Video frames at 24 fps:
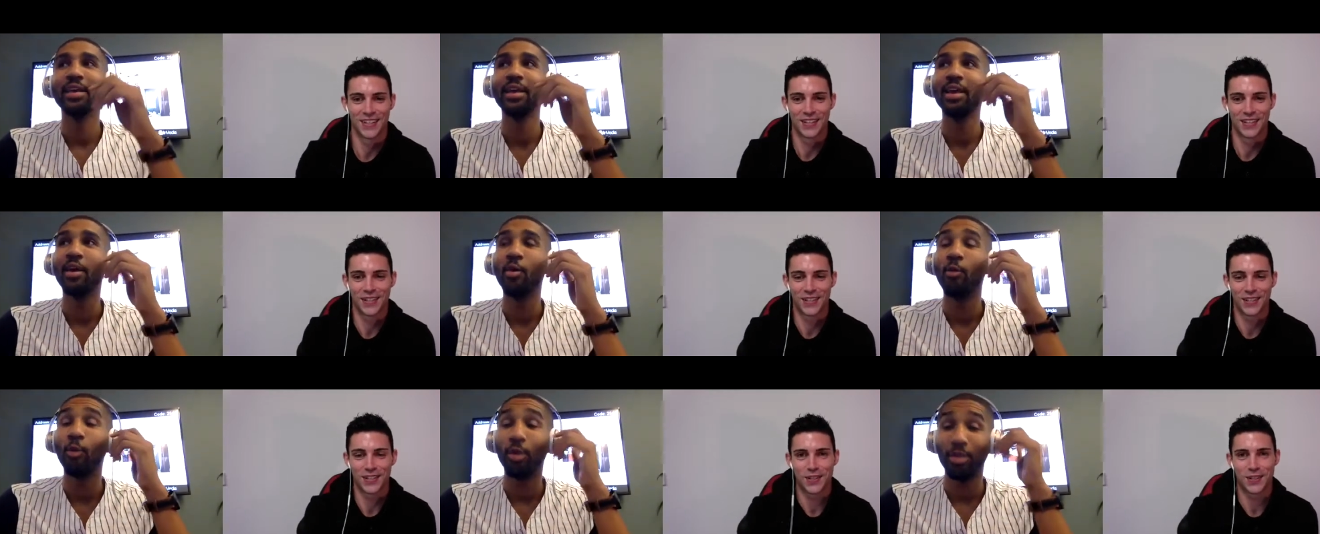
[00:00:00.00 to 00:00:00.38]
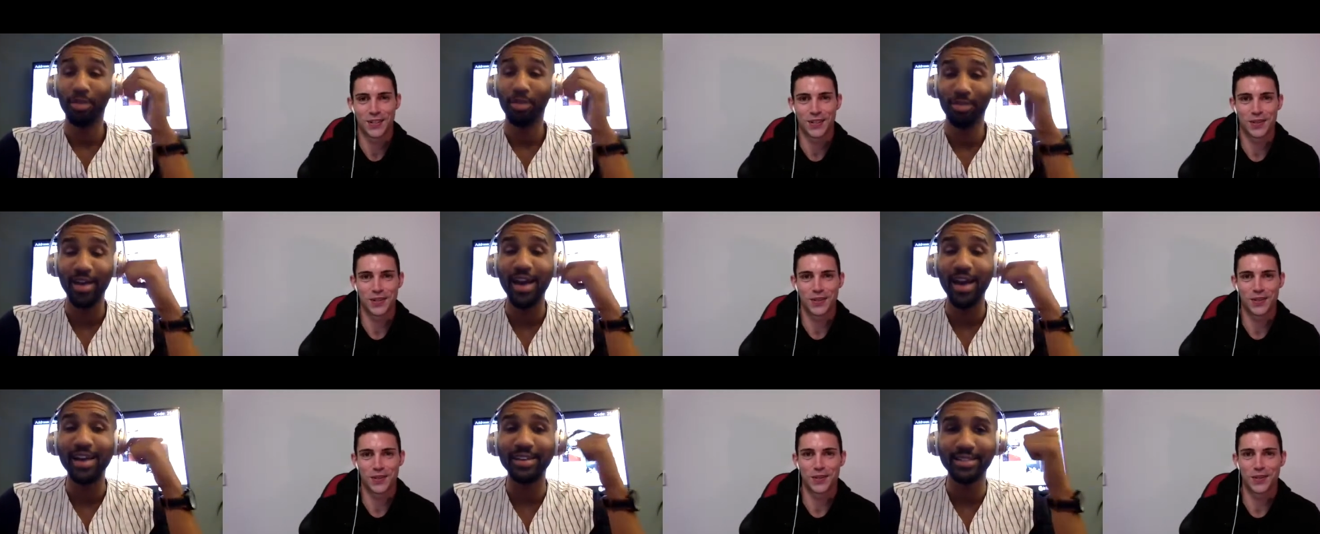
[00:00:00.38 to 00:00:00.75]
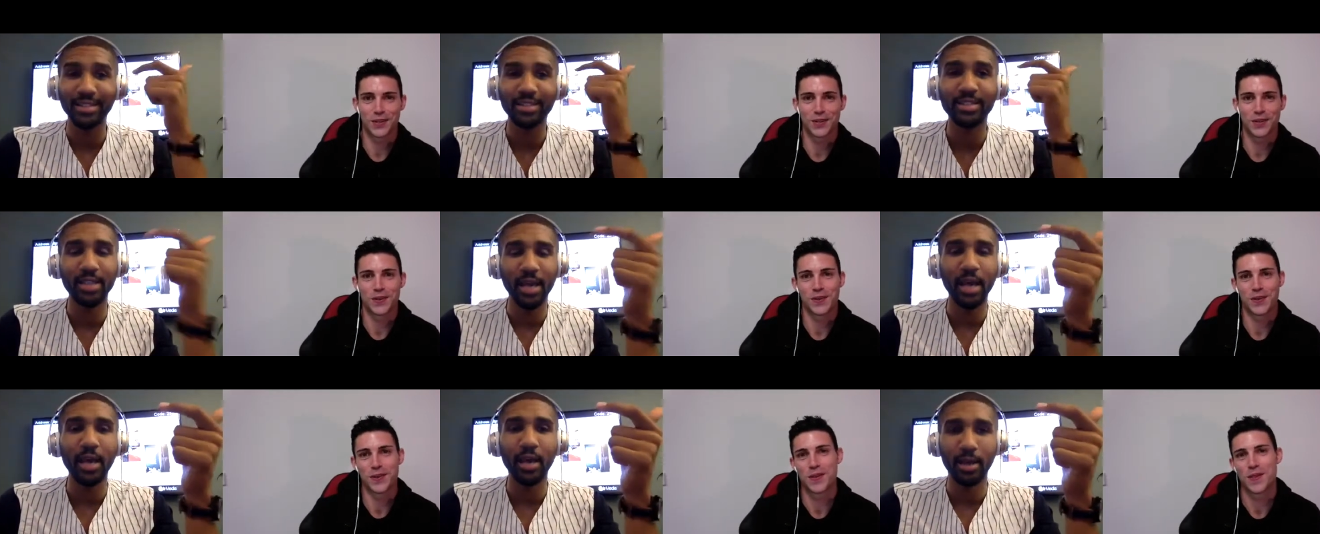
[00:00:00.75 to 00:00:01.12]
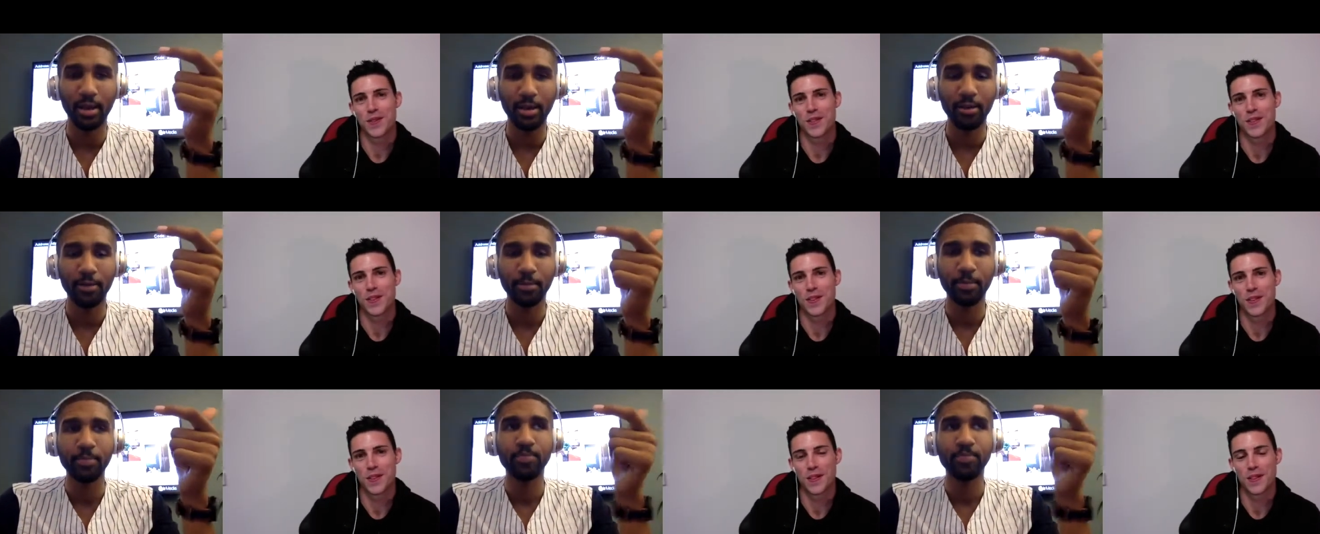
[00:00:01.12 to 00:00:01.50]
Speaker 1: With that said,
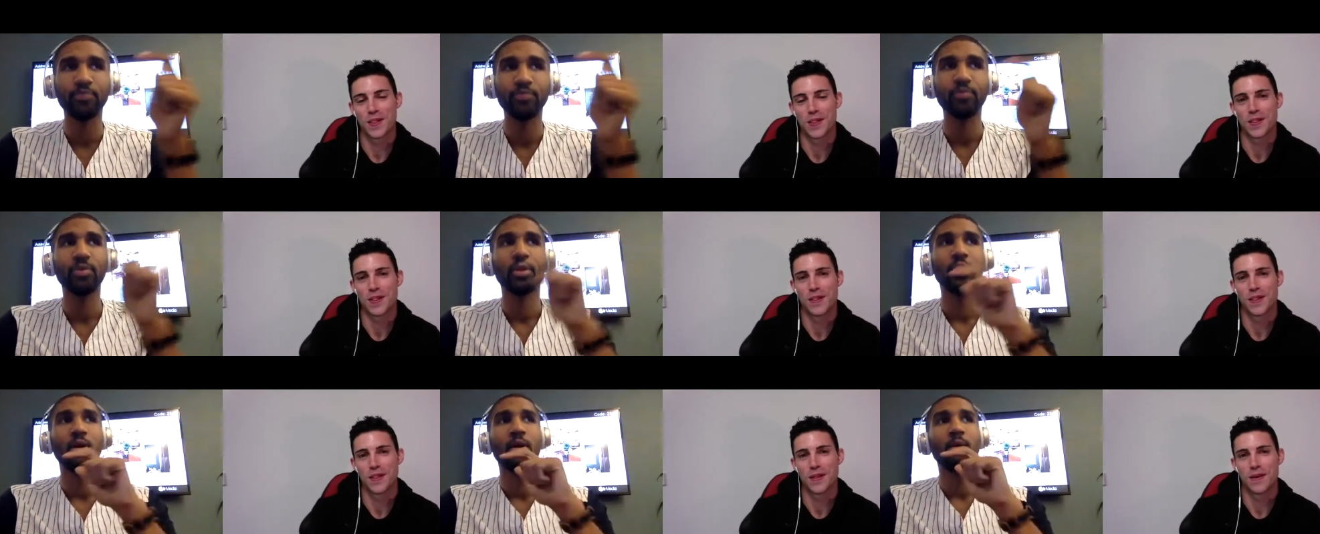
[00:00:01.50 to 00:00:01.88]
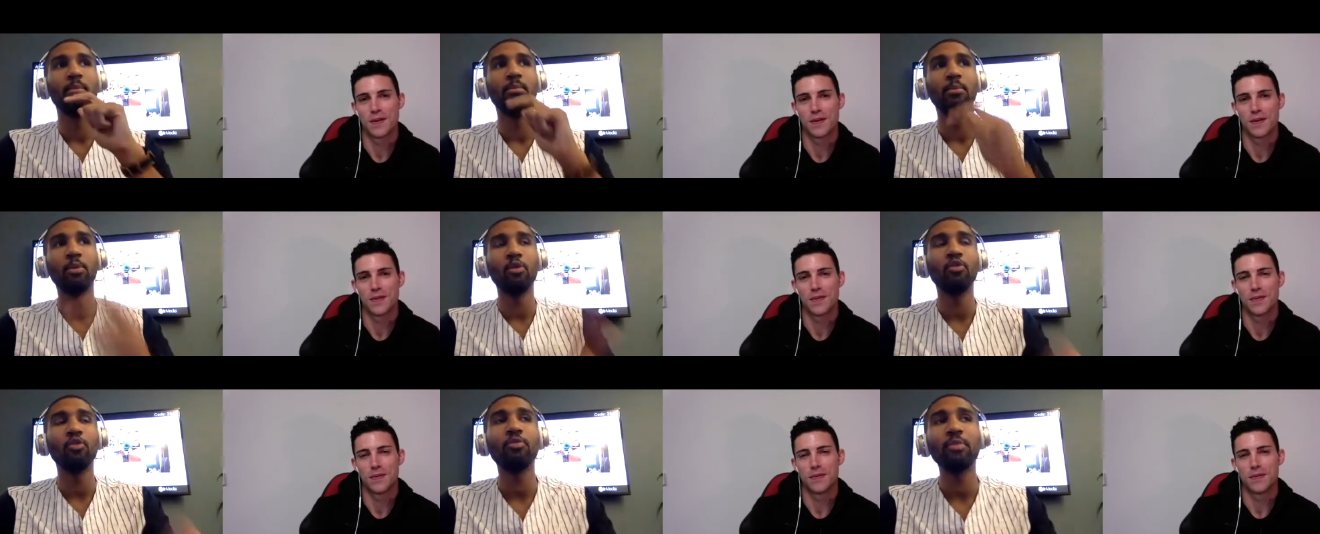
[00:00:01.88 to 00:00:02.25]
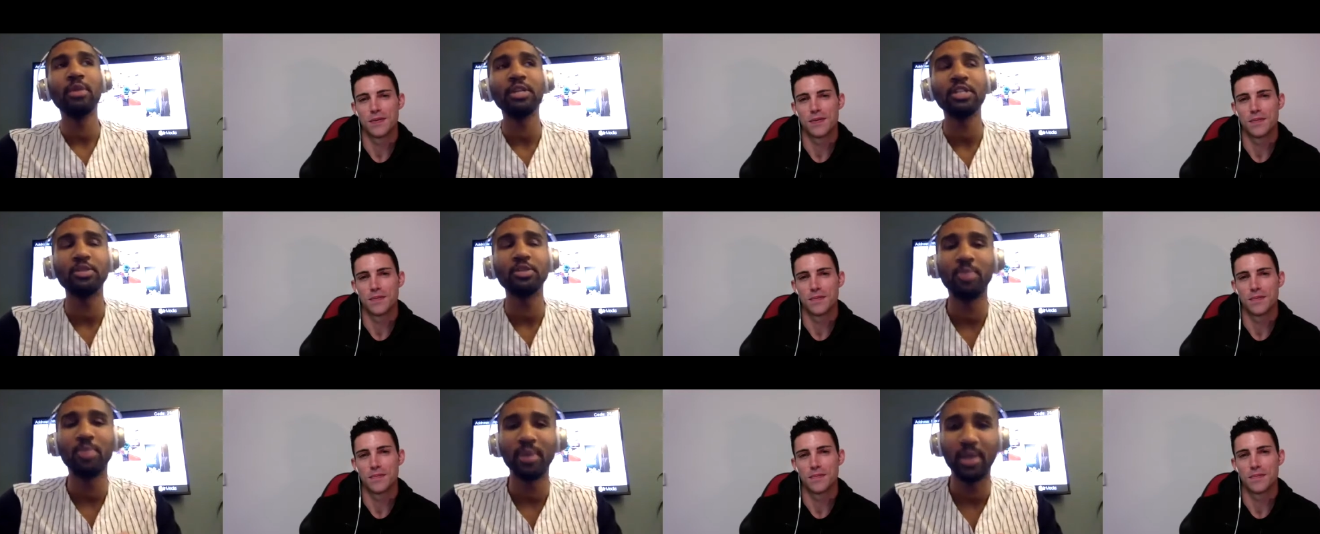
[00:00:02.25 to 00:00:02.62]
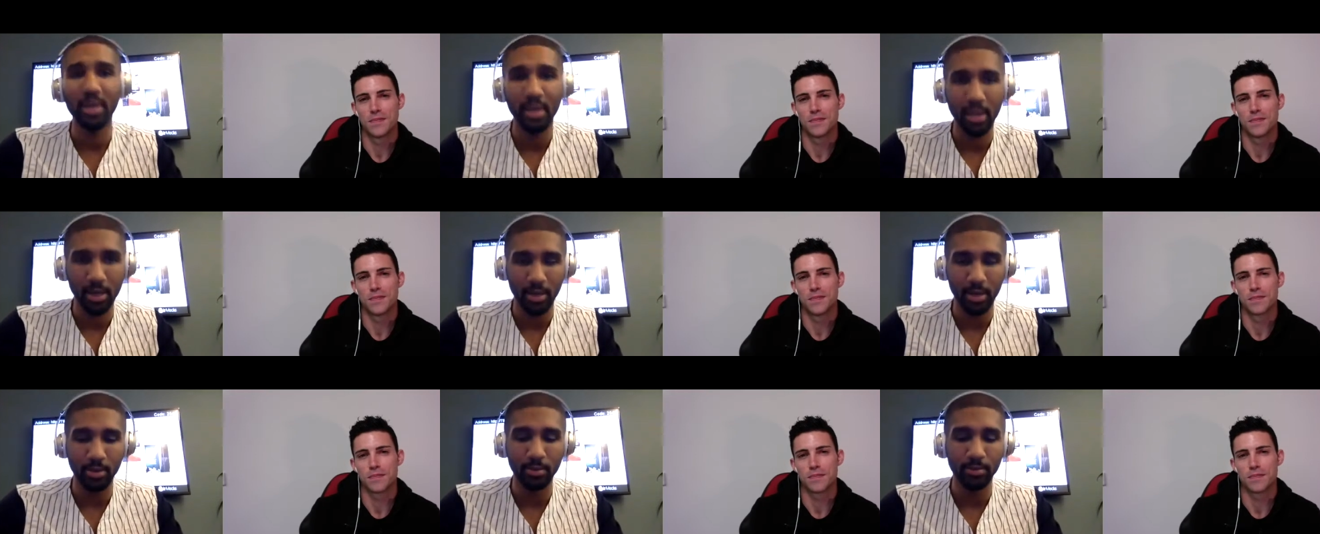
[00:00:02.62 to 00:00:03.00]
movements
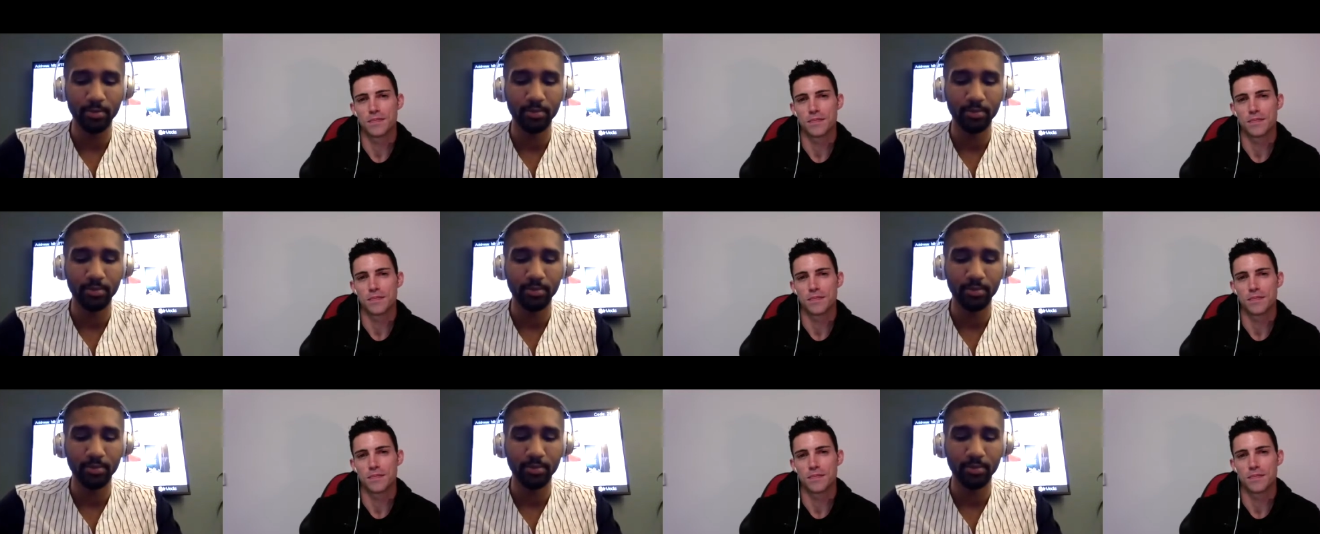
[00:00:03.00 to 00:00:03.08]
begin